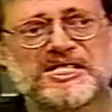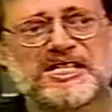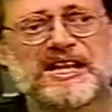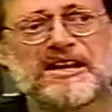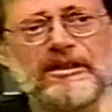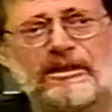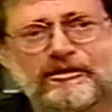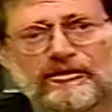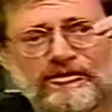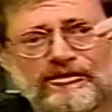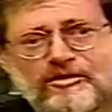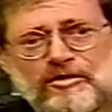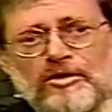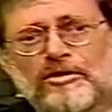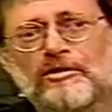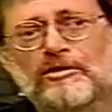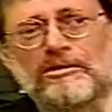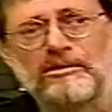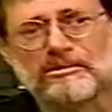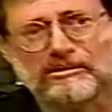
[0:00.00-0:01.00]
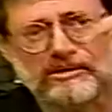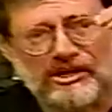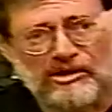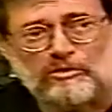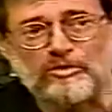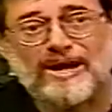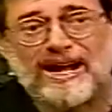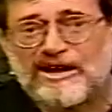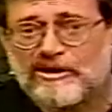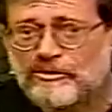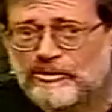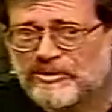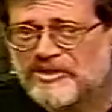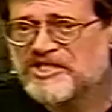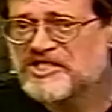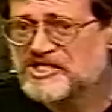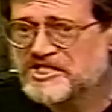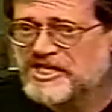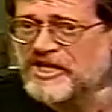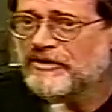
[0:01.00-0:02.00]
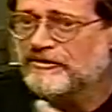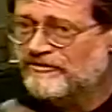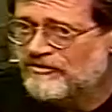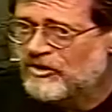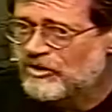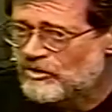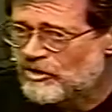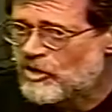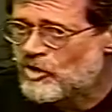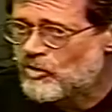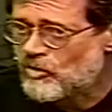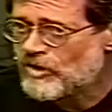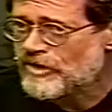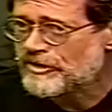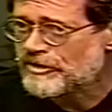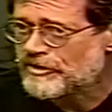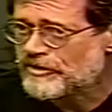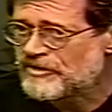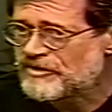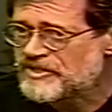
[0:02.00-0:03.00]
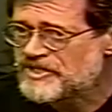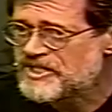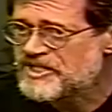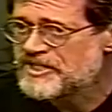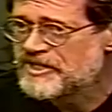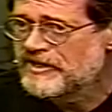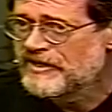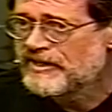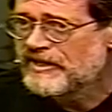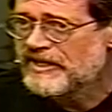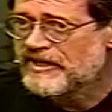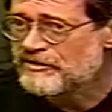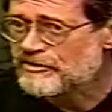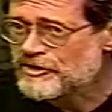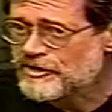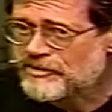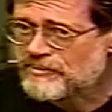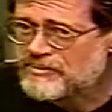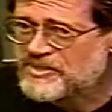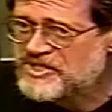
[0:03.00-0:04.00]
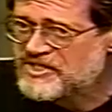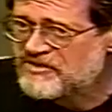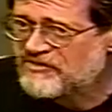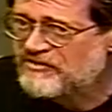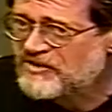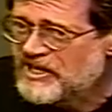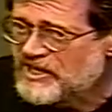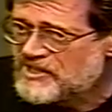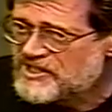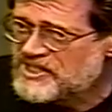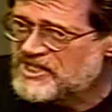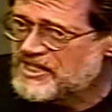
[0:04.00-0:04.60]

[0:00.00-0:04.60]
around several corners in terms of